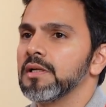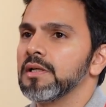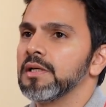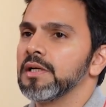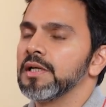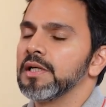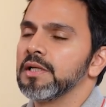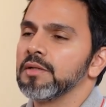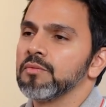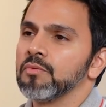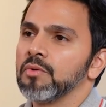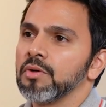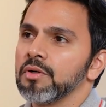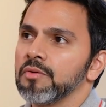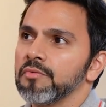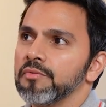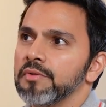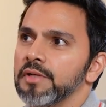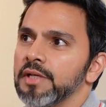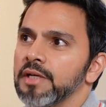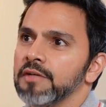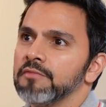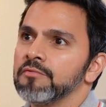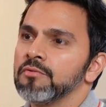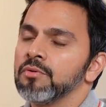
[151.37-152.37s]
And what we
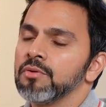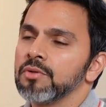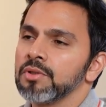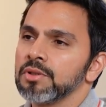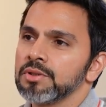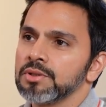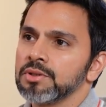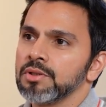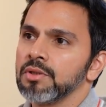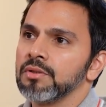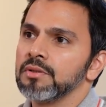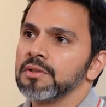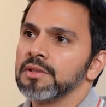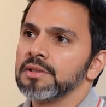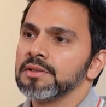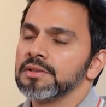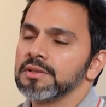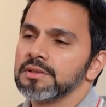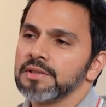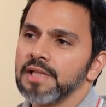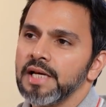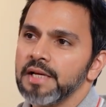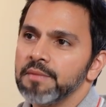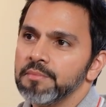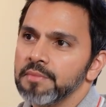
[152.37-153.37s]
have focused on is
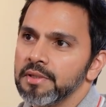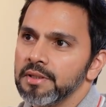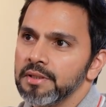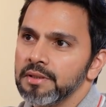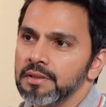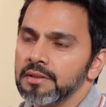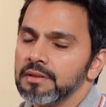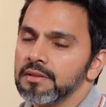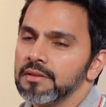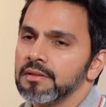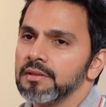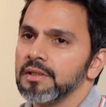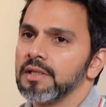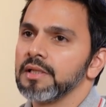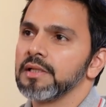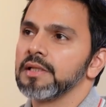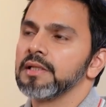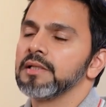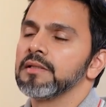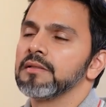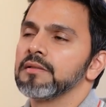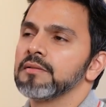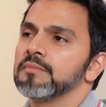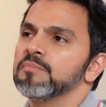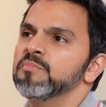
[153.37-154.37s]
time and
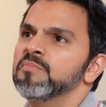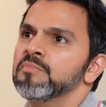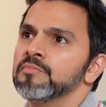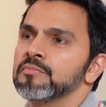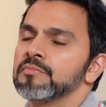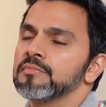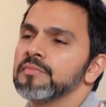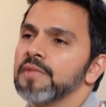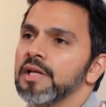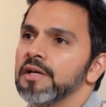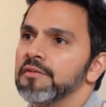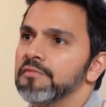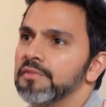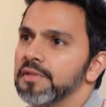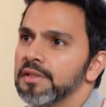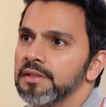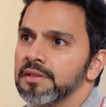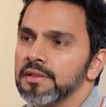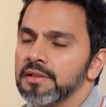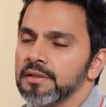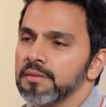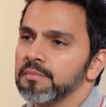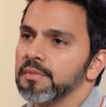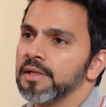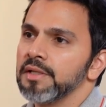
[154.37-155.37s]
again, every
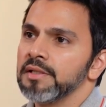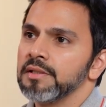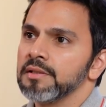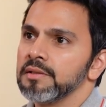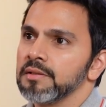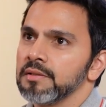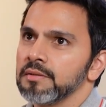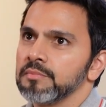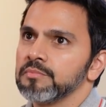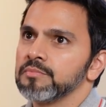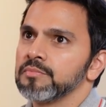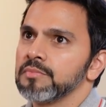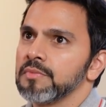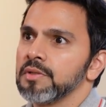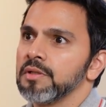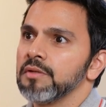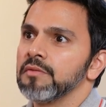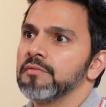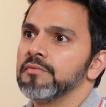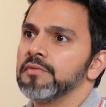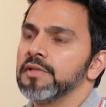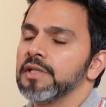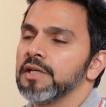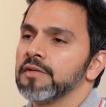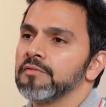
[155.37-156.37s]
year by year,
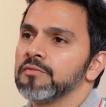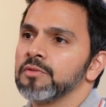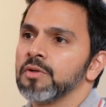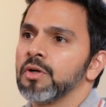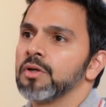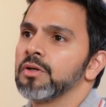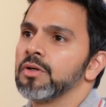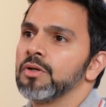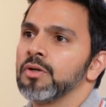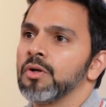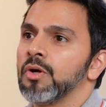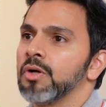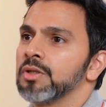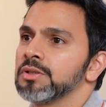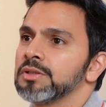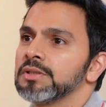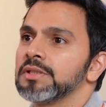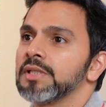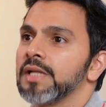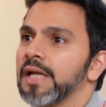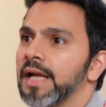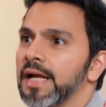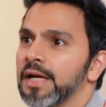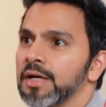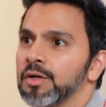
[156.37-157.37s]
we have not lost
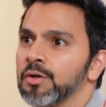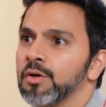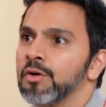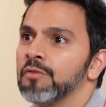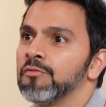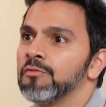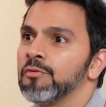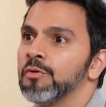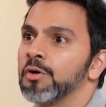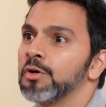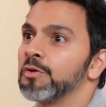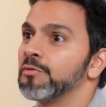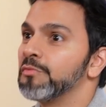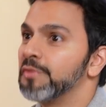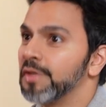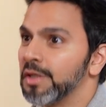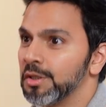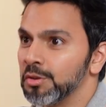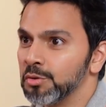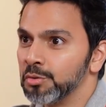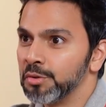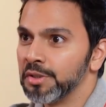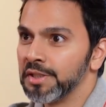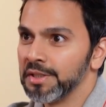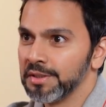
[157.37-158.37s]
track of what we are
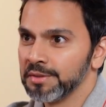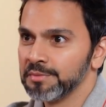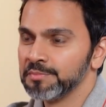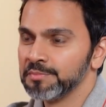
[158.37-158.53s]
doing.